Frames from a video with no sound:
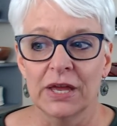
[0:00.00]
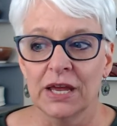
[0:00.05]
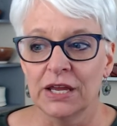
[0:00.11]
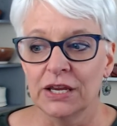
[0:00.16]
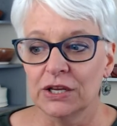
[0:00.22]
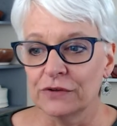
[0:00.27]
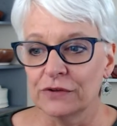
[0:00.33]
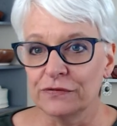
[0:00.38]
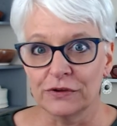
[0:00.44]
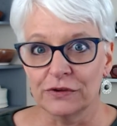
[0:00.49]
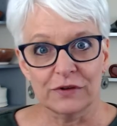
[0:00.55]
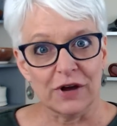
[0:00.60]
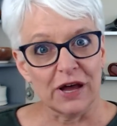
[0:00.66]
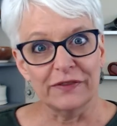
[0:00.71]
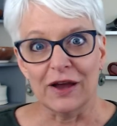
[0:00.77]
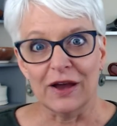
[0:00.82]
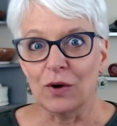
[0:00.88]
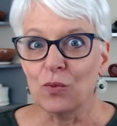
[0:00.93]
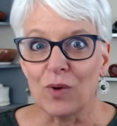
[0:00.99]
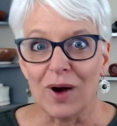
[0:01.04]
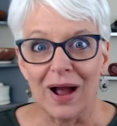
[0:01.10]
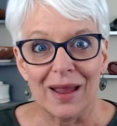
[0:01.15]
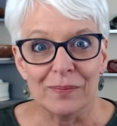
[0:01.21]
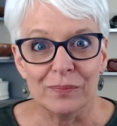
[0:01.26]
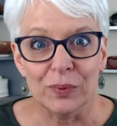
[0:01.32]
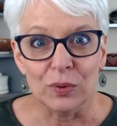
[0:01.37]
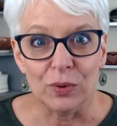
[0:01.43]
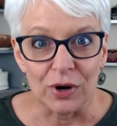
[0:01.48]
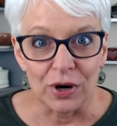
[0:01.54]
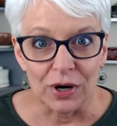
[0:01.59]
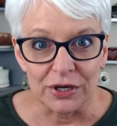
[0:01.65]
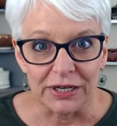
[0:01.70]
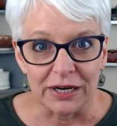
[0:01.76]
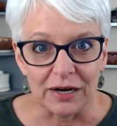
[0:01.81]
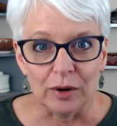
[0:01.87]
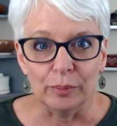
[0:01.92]
If you've got that
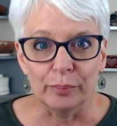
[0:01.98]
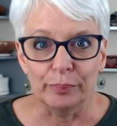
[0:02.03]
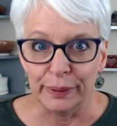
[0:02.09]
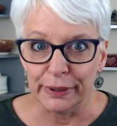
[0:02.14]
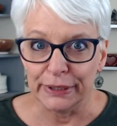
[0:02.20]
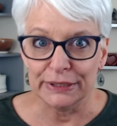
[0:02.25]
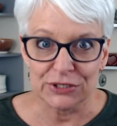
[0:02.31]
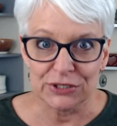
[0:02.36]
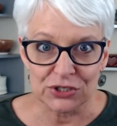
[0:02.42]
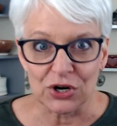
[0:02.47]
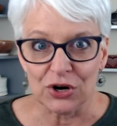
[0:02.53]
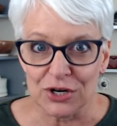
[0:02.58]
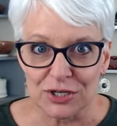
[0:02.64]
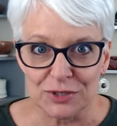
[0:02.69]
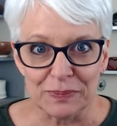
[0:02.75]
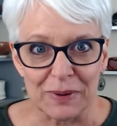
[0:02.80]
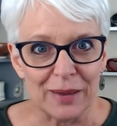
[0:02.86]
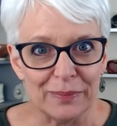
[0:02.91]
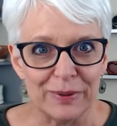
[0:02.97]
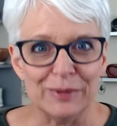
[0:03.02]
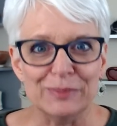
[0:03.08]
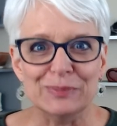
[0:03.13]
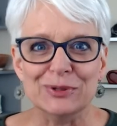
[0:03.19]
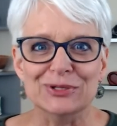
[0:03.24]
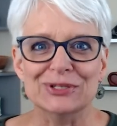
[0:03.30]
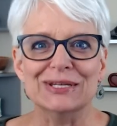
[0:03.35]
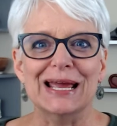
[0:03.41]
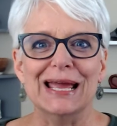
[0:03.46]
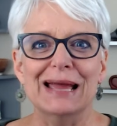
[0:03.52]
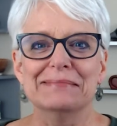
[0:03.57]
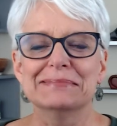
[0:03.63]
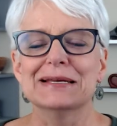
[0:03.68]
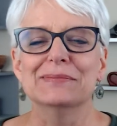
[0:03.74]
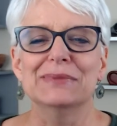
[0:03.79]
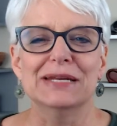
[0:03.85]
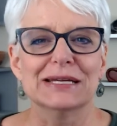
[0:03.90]
whiteboard, putting stars by people's names,
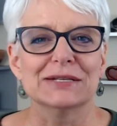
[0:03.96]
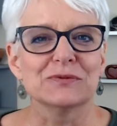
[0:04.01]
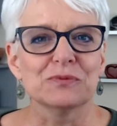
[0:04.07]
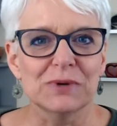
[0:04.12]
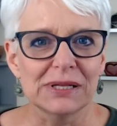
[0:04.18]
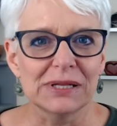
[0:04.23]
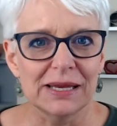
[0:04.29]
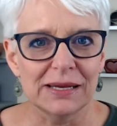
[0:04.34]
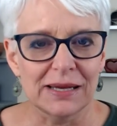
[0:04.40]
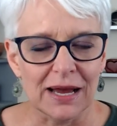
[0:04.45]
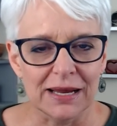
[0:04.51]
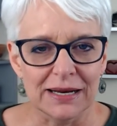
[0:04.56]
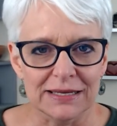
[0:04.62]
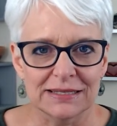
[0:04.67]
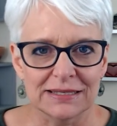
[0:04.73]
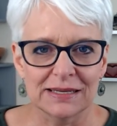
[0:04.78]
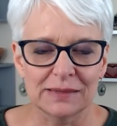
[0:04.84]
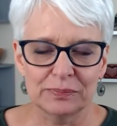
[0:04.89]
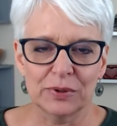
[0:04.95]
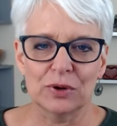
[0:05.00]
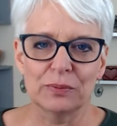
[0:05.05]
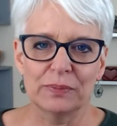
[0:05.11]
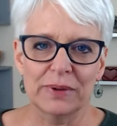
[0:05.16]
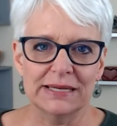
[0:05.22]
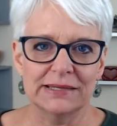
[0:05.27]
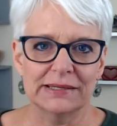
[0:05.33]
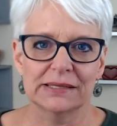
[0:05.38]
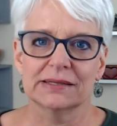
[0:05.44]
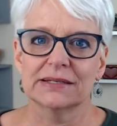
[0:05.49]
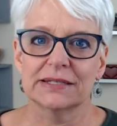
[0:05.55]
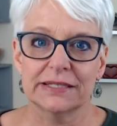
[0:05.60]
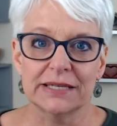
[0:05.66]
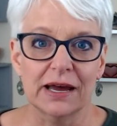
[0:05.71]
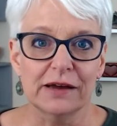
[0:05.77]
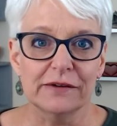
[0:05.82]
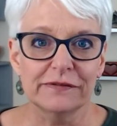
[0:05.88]
it's really kind of simple, basic
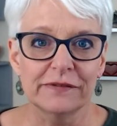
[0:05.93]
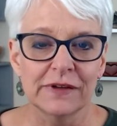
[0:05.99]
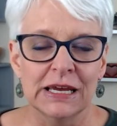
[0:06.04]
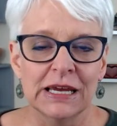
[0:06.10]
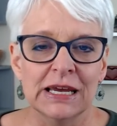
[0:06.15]
stuff.